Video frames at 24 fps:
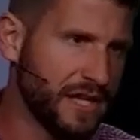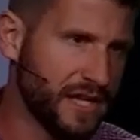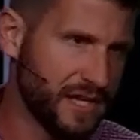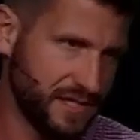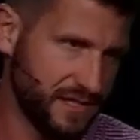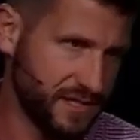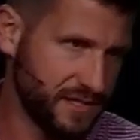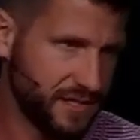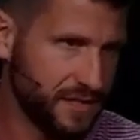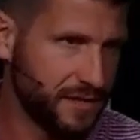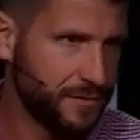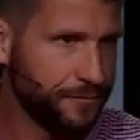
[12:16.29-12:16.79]

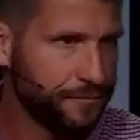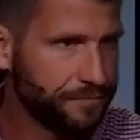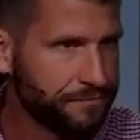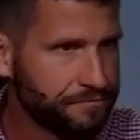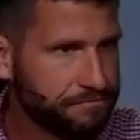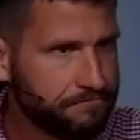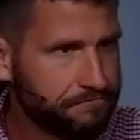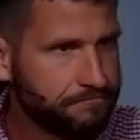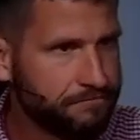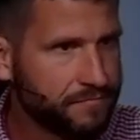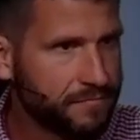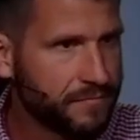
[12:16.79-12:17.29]
list.
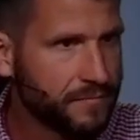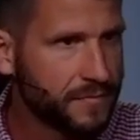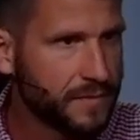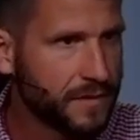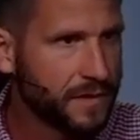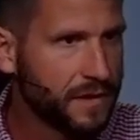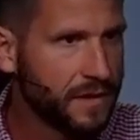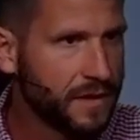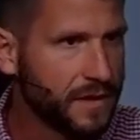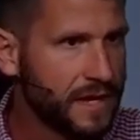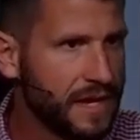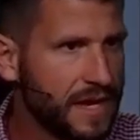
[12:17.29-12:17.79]

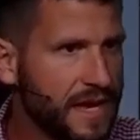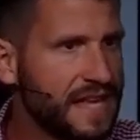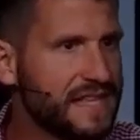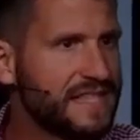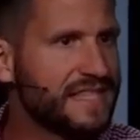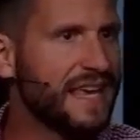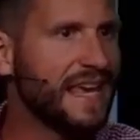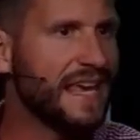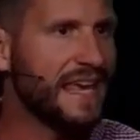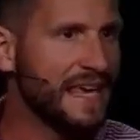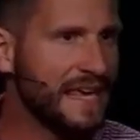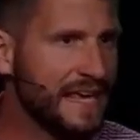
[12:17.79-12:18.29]

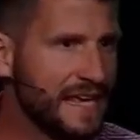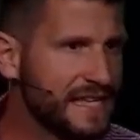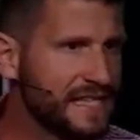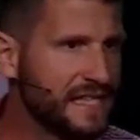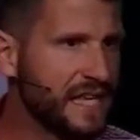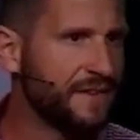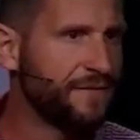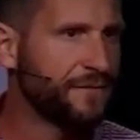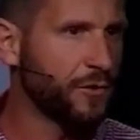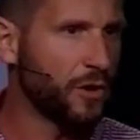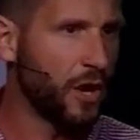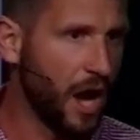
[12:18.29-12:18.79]
It's
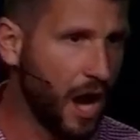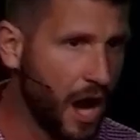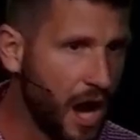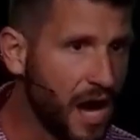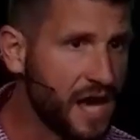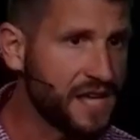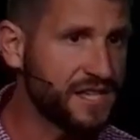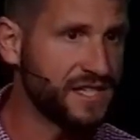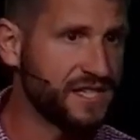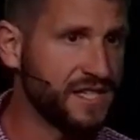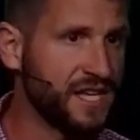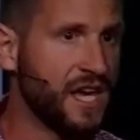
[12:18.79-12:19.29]
easy for
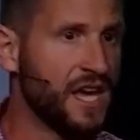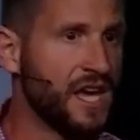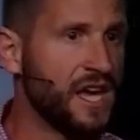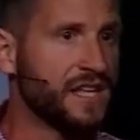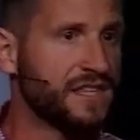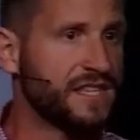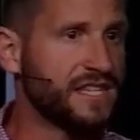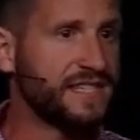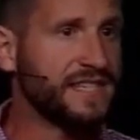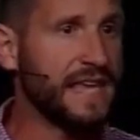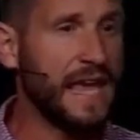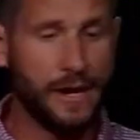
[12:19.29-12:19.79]
us
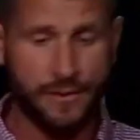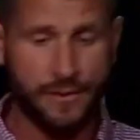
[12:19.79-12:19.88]
to